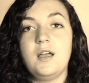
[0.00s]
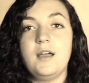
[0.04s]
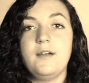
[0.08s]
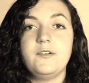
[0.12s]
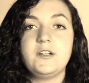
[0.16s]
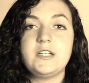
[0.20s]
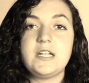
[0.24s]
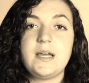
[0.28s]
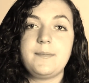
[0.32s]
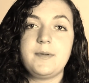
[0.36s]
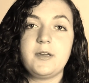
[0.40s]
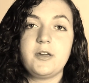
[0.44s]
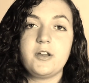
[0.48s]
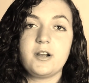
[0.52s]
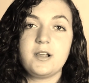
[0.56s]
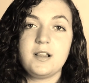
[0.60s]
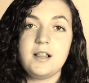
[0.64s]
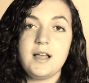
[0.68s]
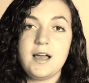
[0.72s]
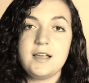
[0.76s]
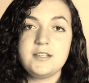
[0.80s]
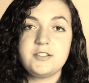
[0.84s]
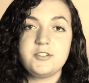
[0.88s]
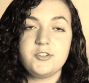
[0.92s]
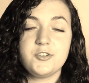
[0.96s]
Every time you go to
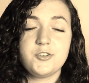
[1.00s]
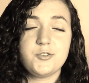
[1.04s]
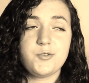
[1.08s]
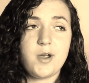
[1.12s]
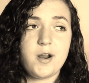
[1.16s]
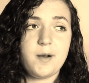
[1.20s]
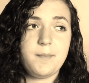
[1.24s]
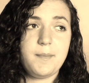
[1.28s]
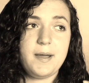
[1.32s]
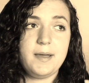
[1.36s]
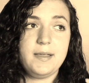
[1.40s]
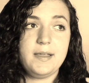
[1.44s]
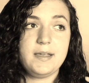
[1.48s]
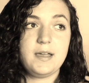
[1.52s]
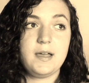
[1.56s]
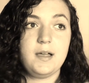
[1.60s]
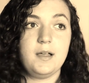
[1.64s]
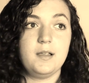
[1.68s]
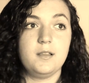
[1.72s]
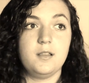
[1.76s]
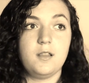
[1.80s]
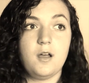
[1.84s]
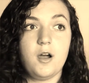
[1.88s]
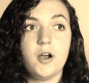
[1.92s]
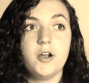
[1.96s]
class, you're surrounded by like
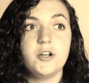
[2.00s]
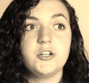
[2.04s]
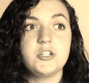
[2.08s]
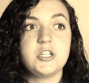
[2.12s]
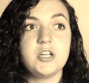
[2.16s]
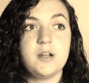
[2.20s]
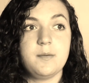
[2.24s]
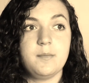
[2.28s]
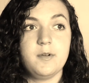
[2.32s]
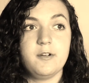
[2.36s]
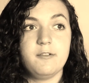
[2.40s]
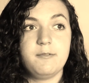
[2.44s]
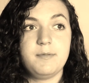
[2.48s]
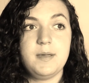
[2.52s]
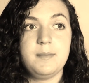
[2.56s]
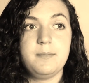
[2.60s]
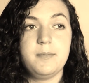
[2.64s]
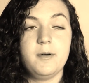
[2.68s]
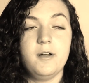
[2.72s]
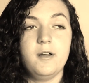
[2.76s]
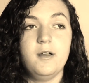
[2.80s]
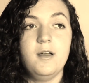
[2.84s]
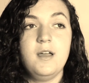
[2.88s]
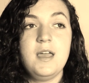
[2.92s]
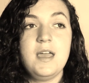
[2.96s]
a large number of
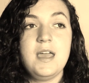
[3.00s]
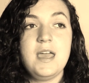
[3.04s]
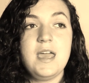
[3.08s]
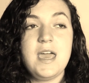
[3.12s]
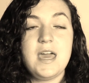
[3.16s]
people.